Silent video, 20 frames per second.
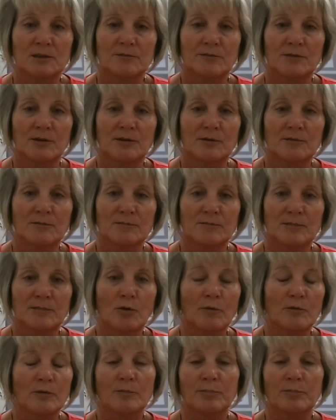from
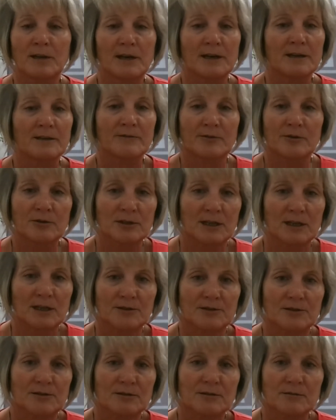over applying
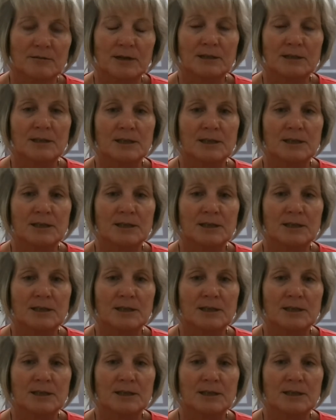fertilizer, right?